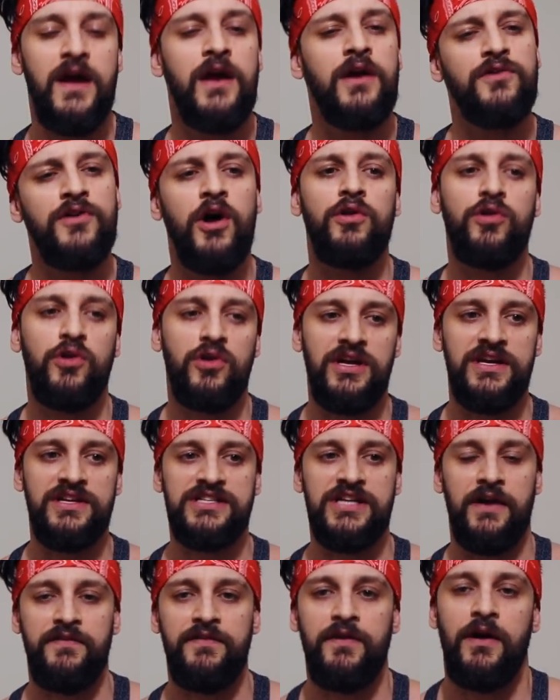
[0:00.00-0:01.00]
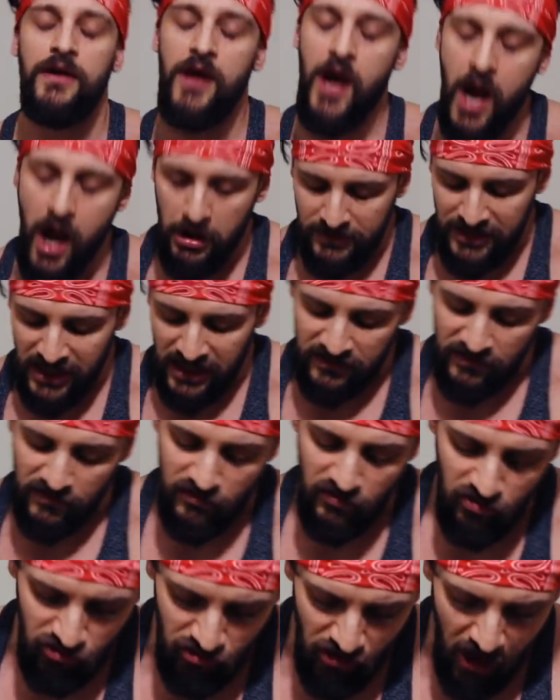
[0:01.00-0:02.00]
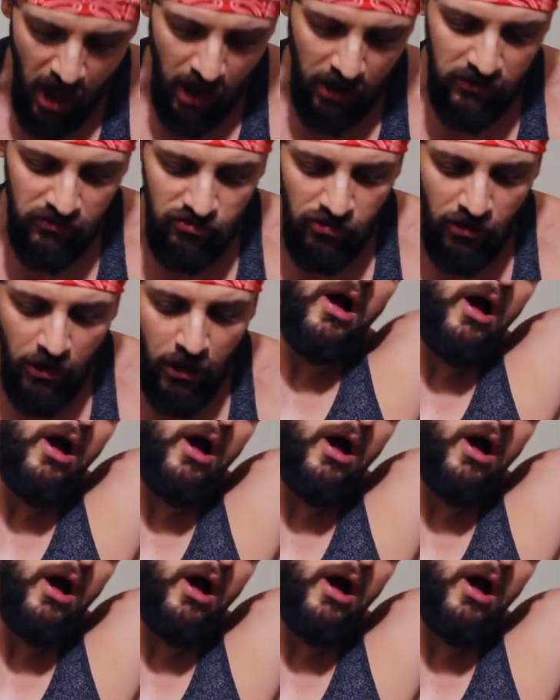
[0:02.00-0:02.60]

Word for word: Not looking at yourself and going, oh, that sucks.